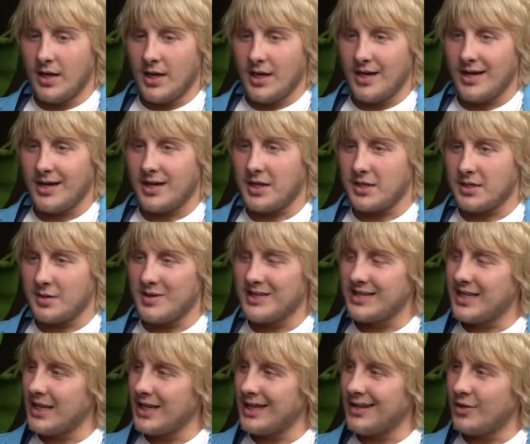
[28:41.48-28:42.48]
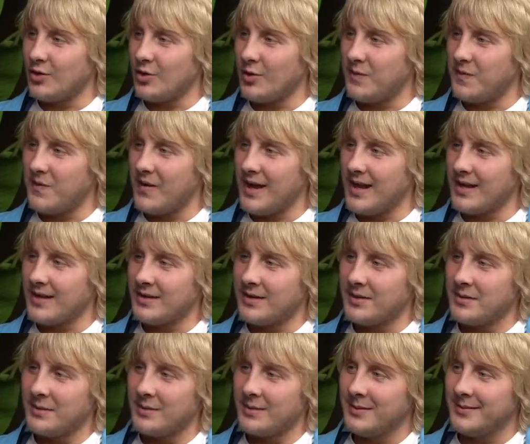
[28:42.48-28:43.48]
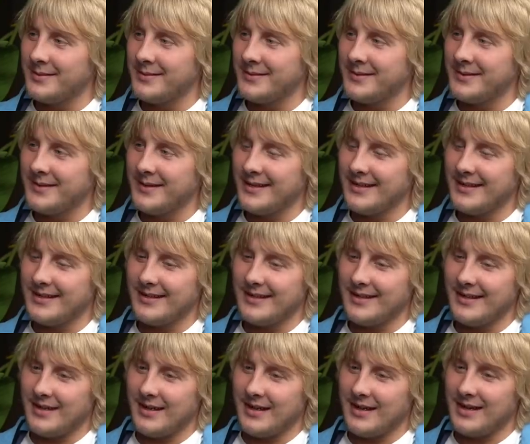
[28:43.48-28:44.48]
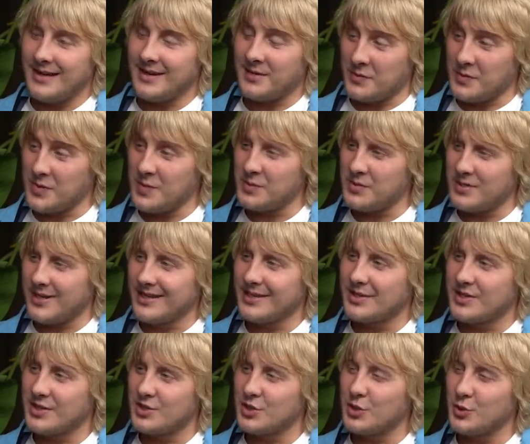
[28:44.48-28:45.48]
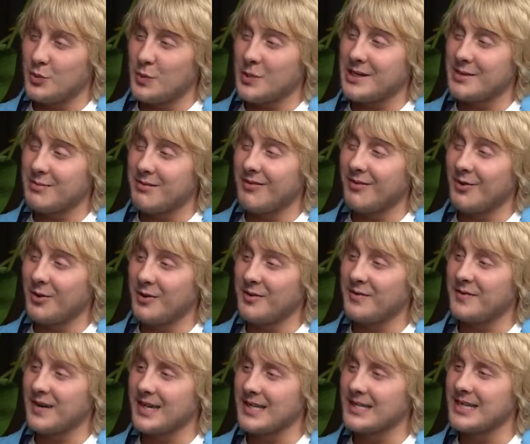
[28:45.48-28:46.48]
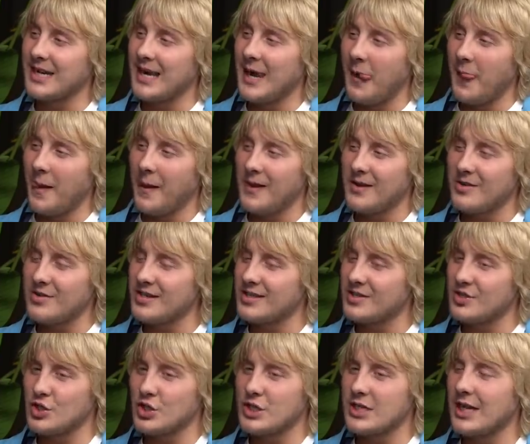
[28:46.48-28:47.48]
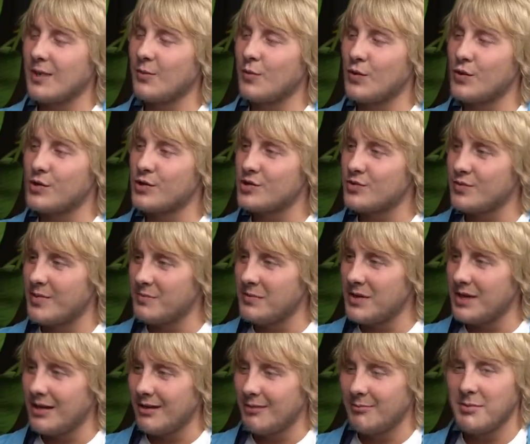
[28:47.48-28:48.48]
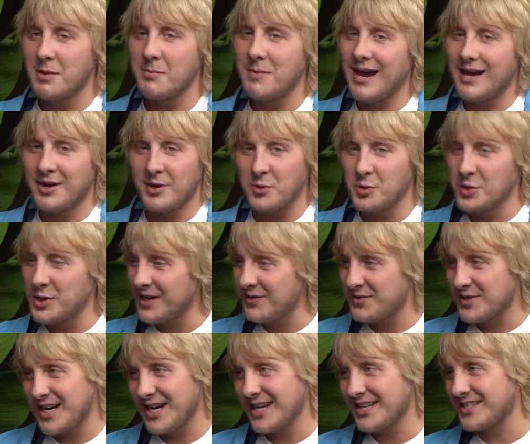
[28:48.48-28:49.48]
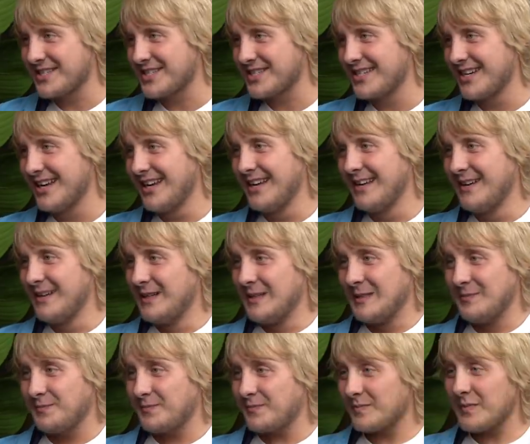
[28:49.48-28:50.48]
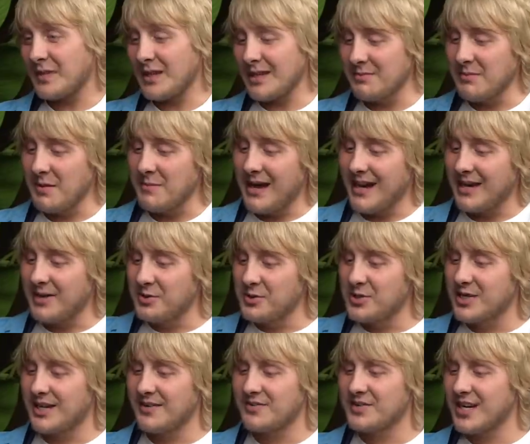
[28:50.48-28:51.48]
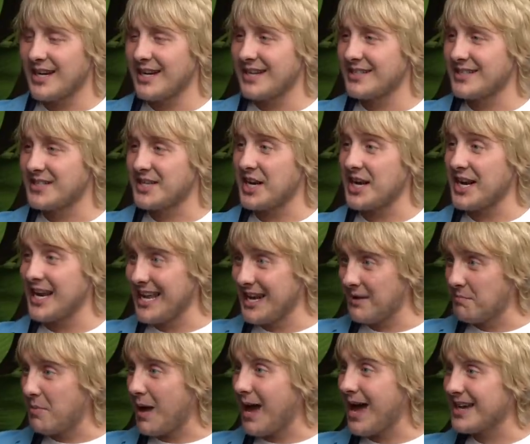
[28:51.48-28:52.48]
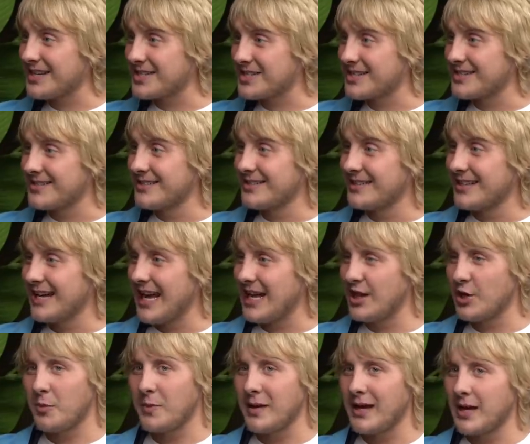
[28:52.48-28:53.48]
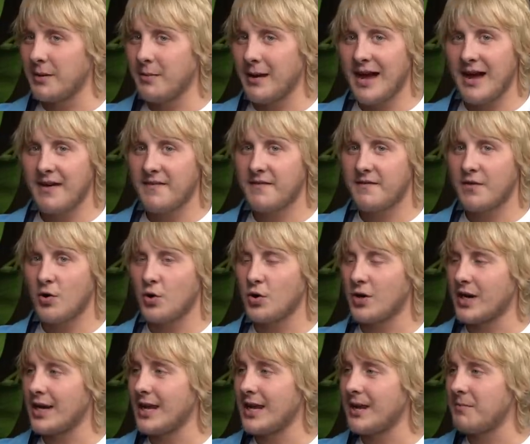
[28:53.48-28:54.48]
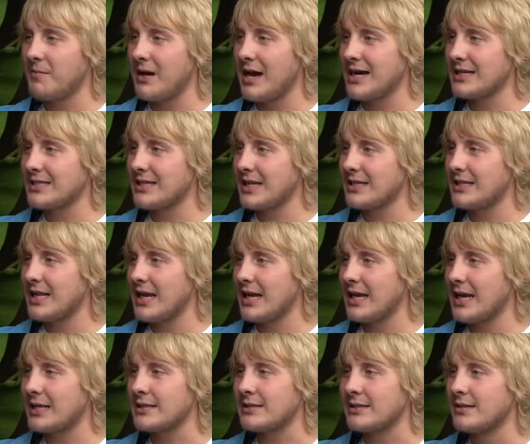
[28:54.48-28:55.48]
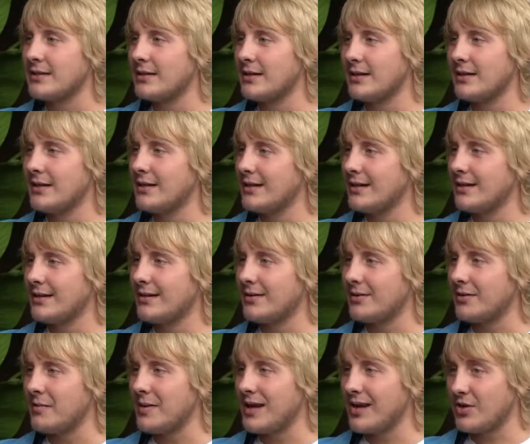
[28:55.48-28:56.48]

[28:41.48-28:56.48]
I went to the League Cup final. It was like 2 weeks before a fight. Yeah. So I had to just take water with me. Me macro chef's grans. There's no point going, lad. Me macro chef's grans, grenade bars. Yeah. Ended up eating about 4 grenade bars that day, lad. You know what I mean?